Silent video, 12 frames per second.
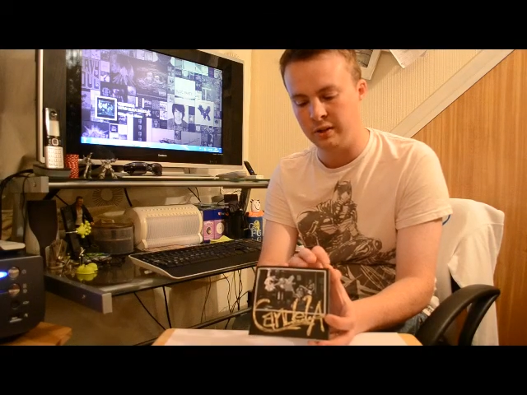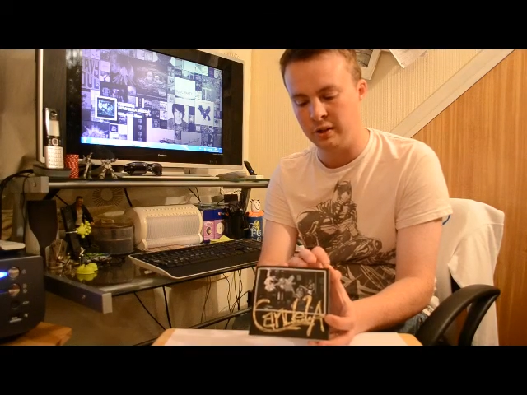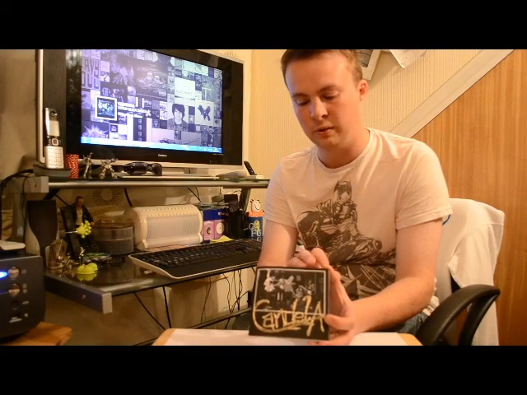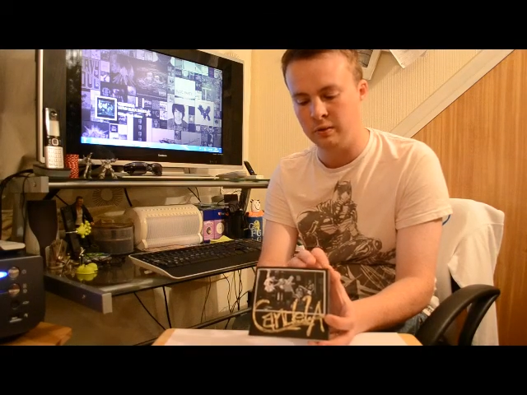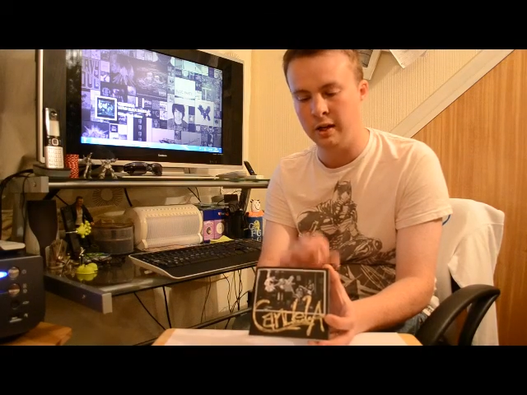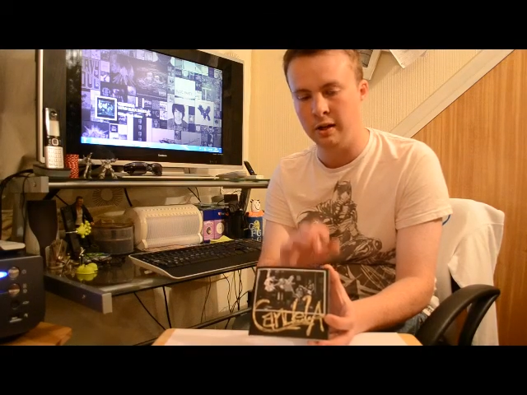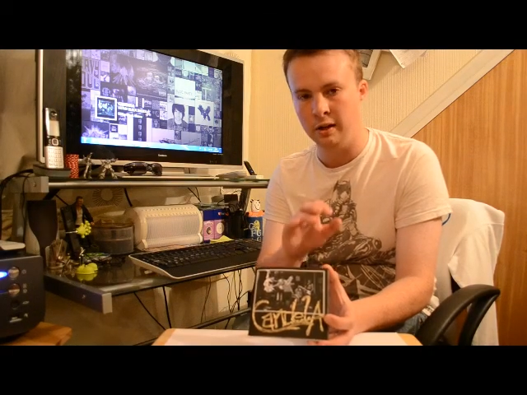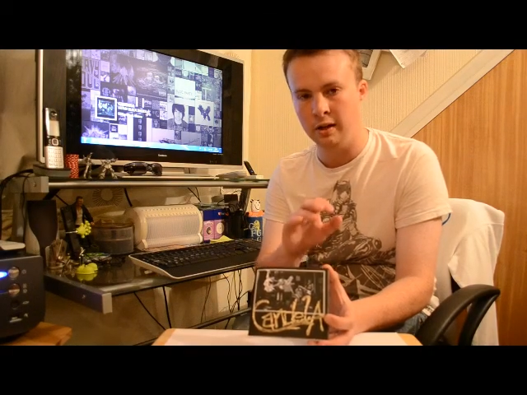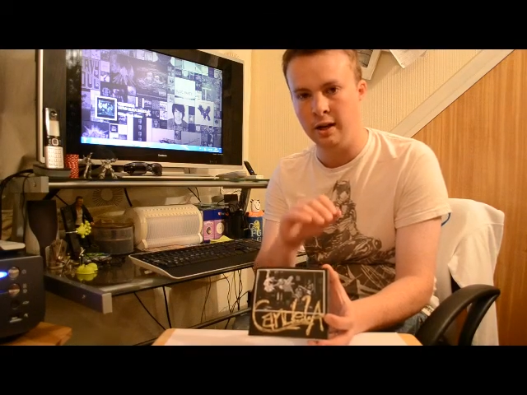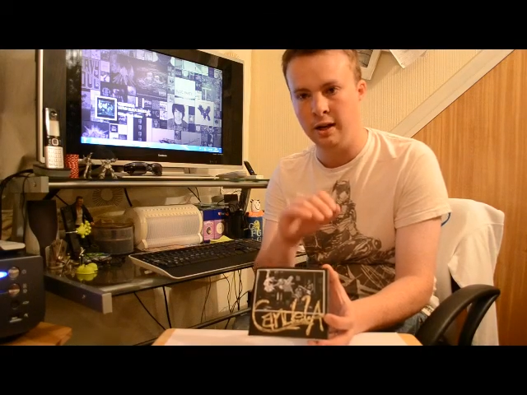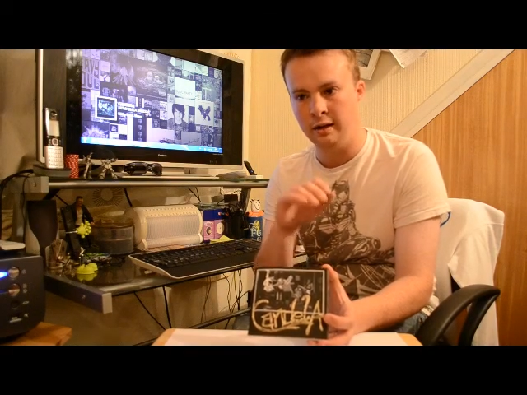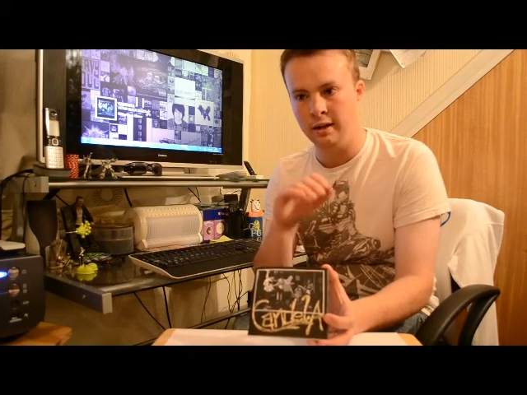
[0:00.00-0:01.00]
you
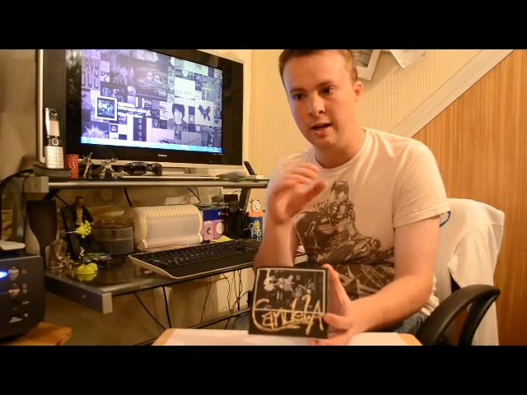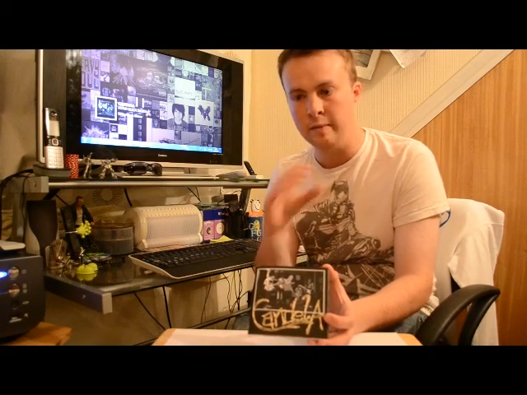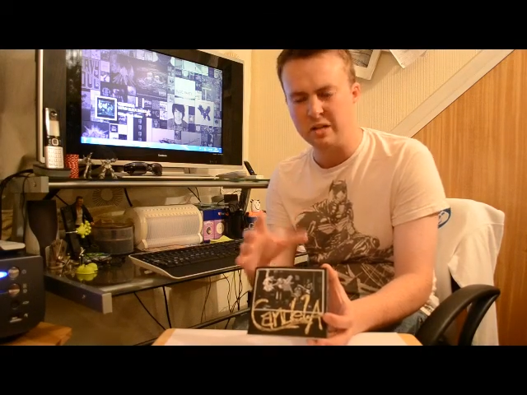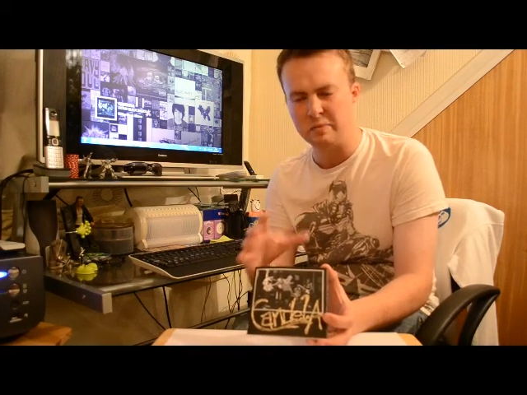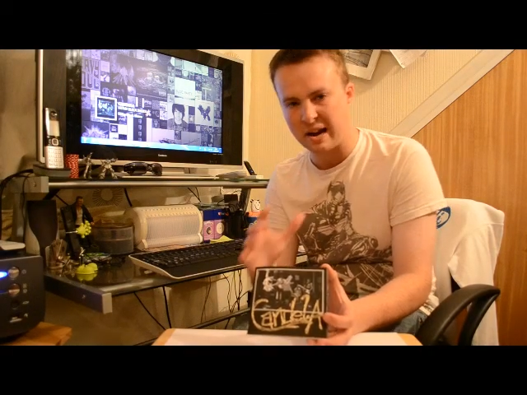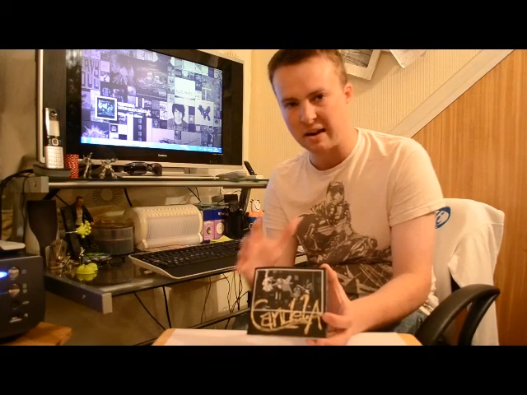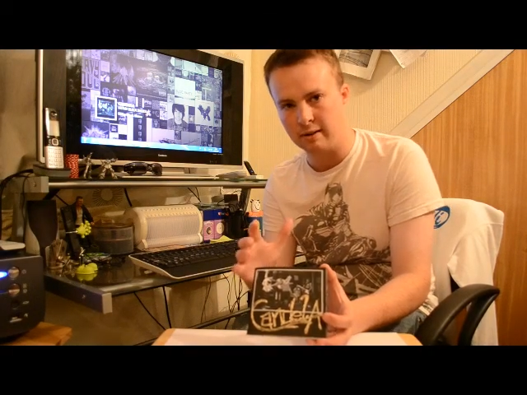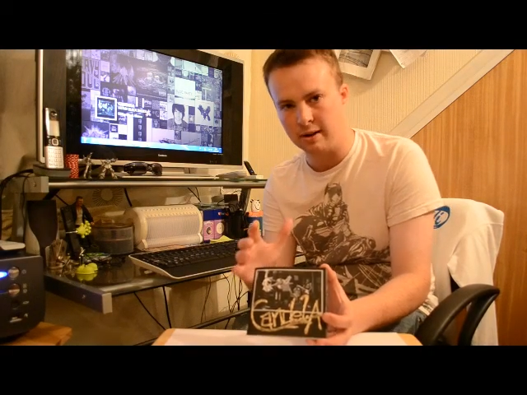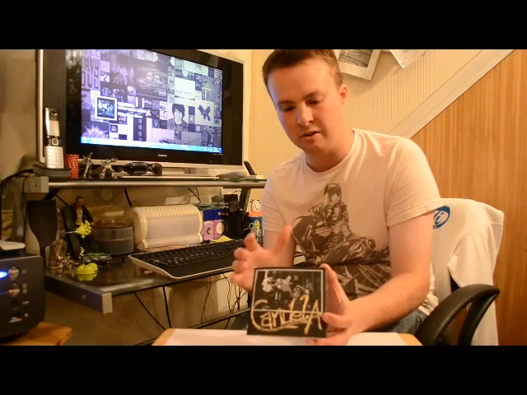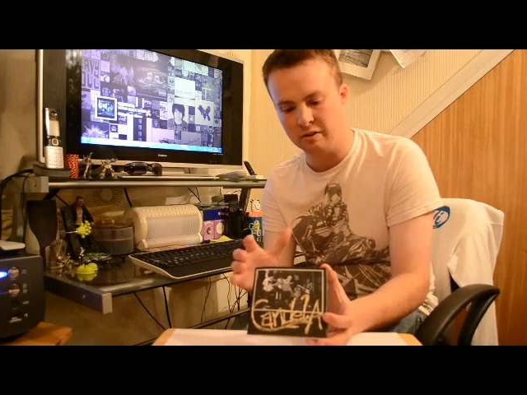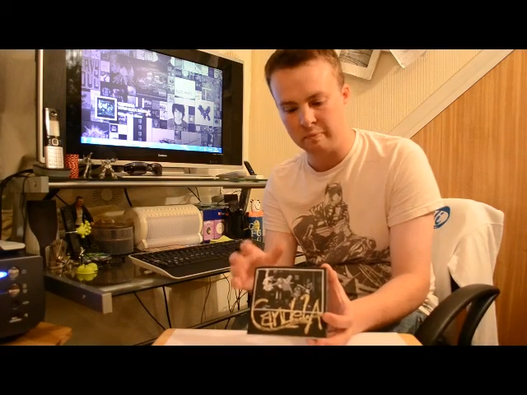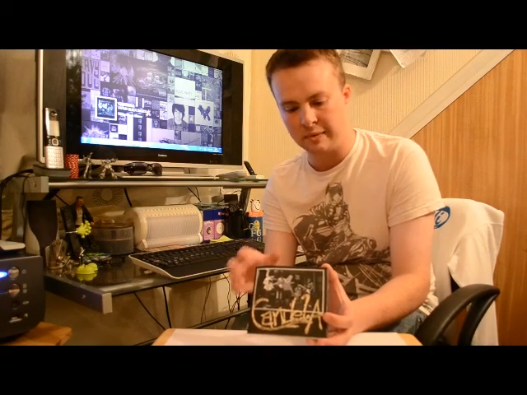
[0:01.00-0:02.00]
an image
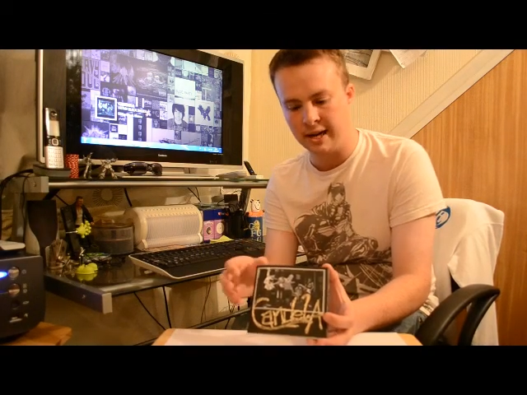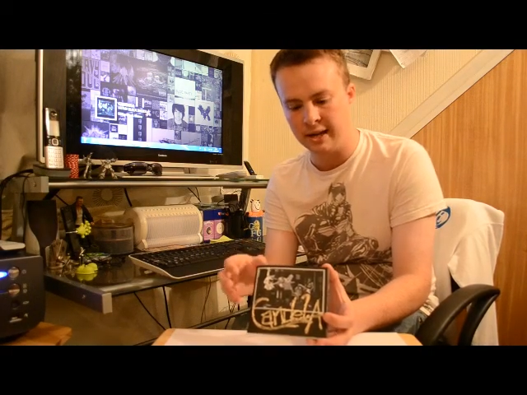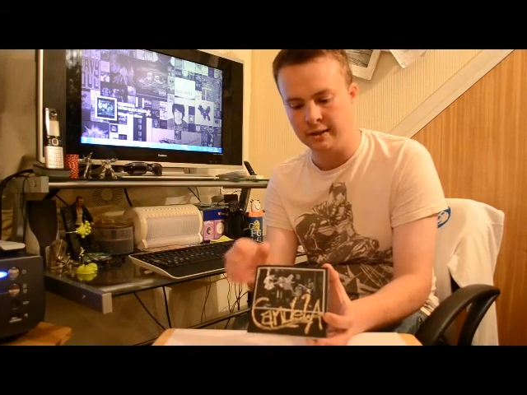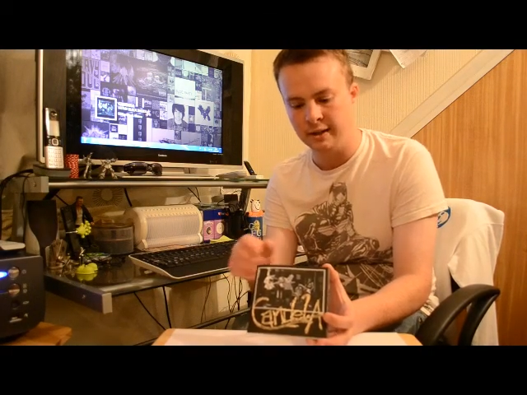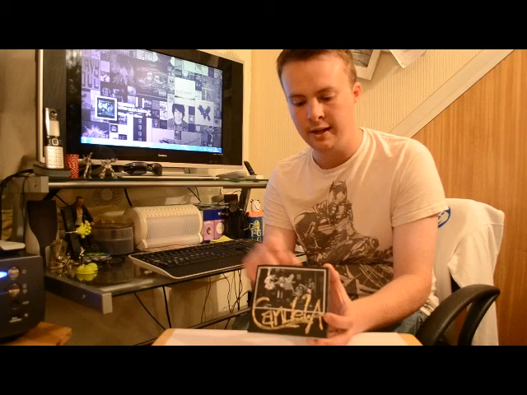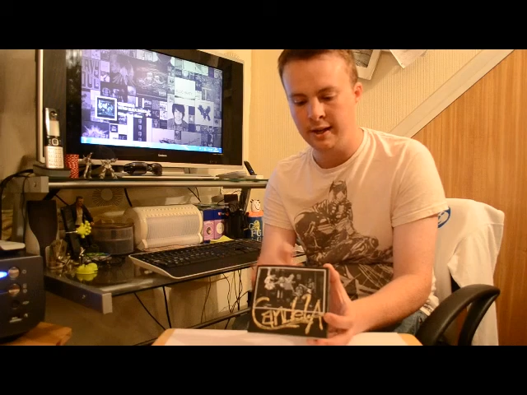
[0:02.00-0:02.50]
background of the band,